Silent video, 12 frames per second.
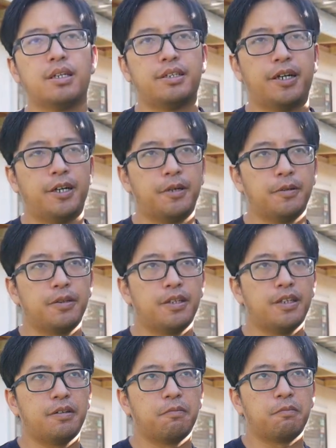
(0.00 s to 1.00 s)
Now,
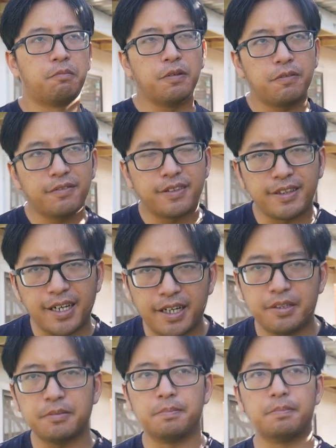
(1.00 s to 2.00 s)
with
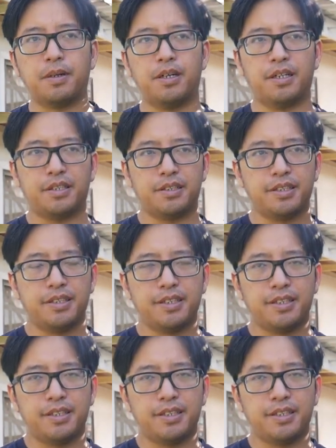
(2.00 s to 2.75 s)
that in mind,